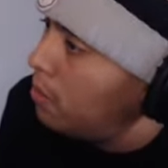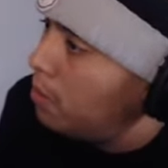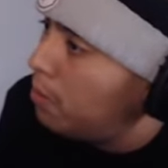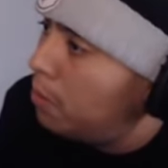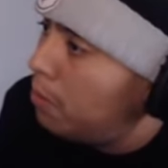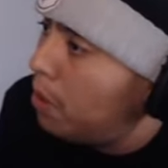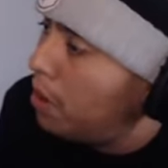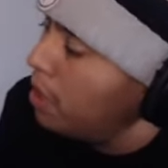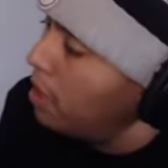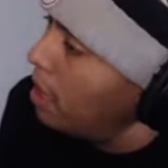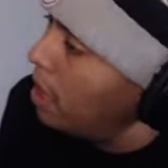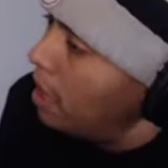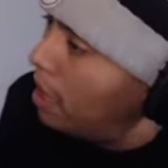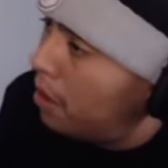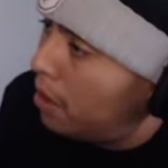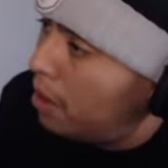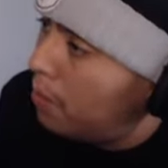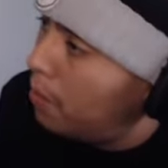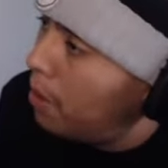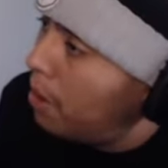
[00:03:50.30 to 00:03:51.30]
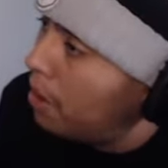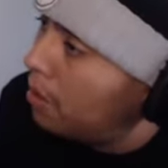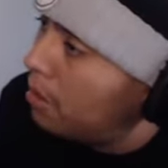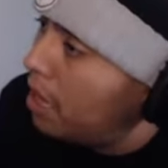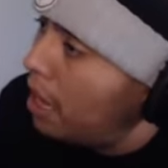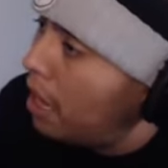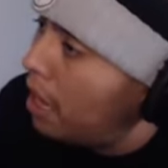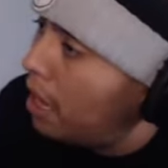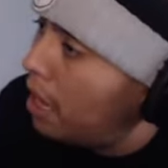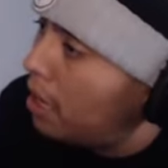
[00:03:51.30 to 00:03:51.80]
But yeah, about
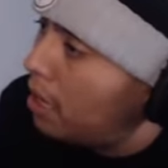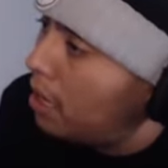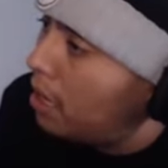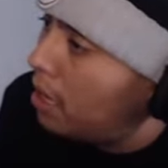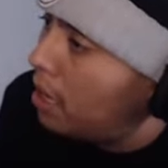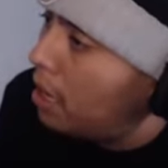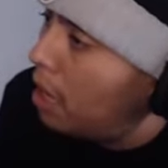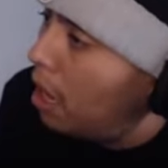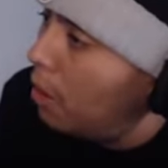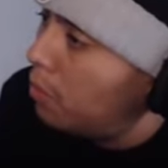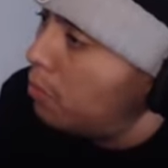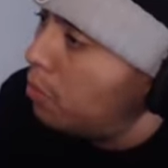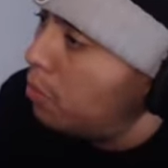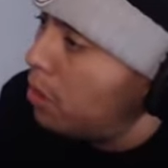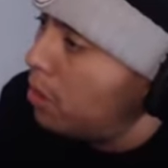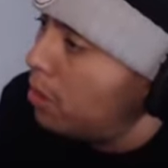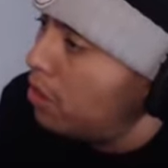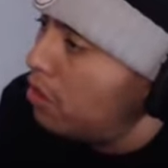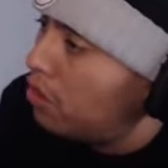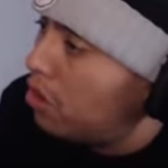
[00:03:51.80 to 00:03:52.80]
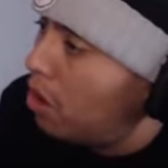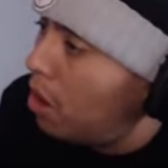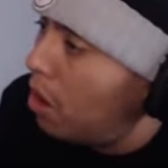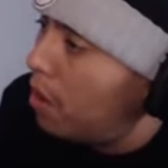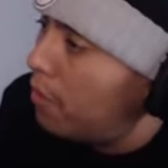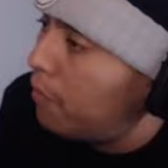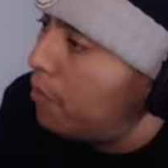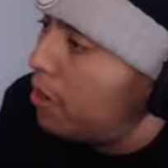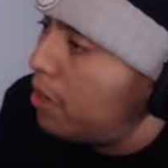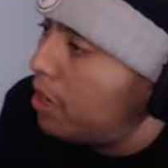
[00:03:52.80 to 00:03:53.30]
that, I'm really
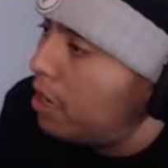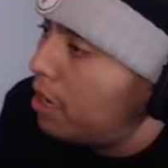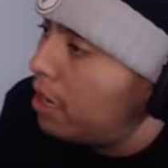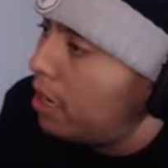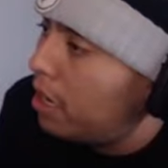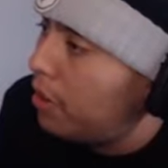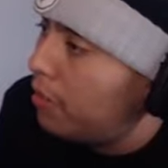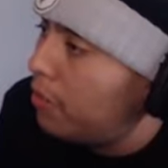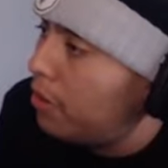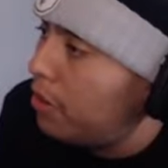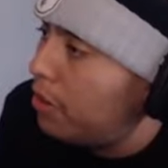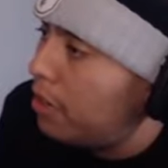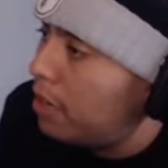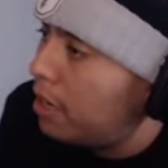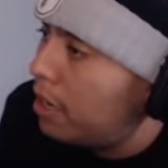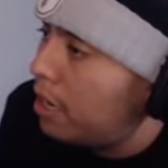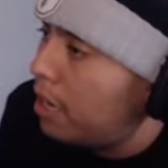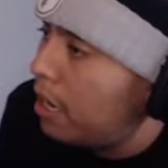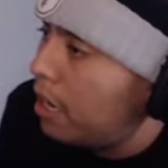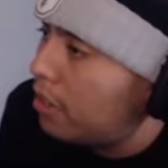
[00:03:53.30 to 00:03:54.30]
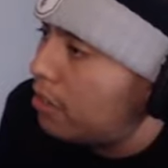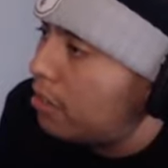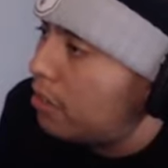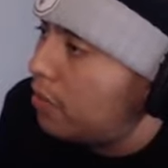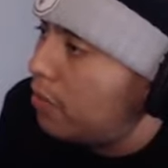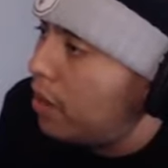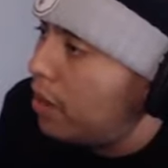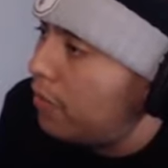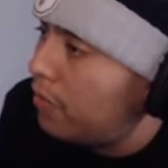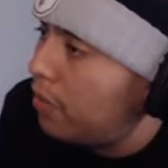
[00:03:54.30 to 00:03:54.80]
sorry if you didn't if you didn't get an
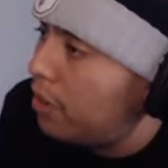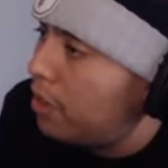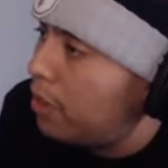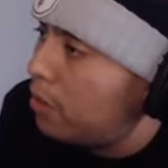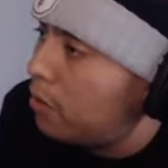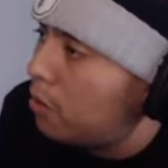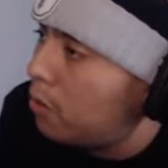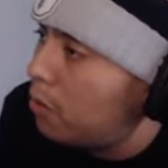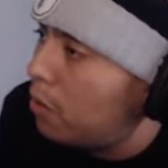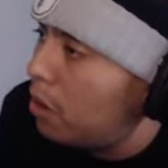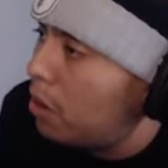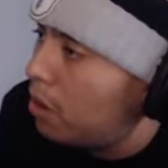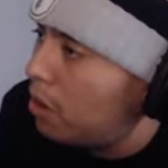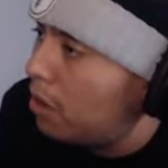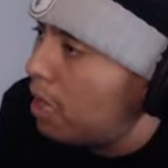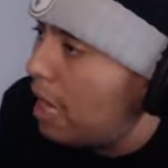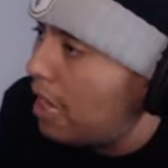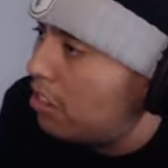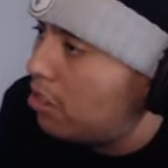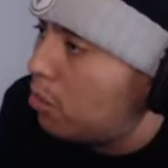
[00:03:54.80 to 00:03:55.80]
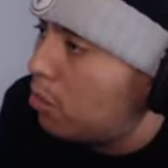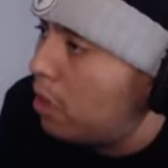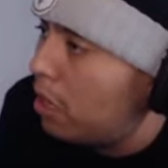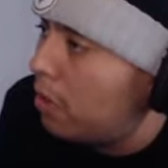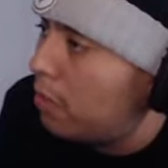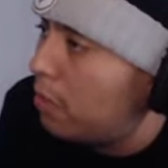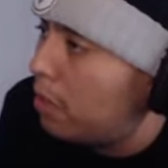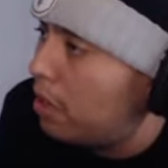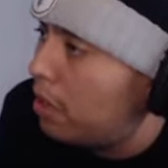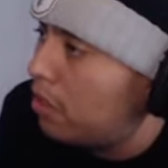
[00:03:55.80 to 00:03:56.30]
XDefiant video uh, last
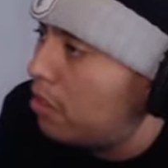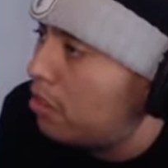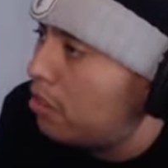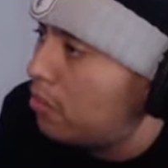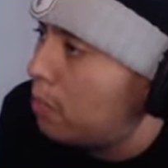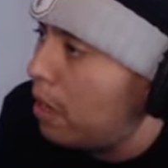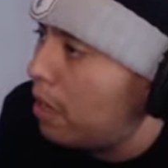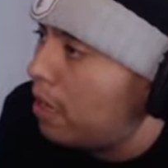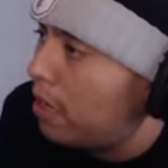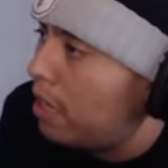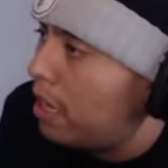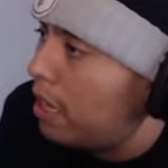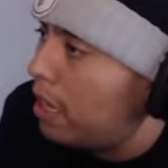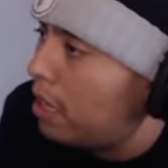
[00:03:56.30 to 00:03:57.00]
week because my thing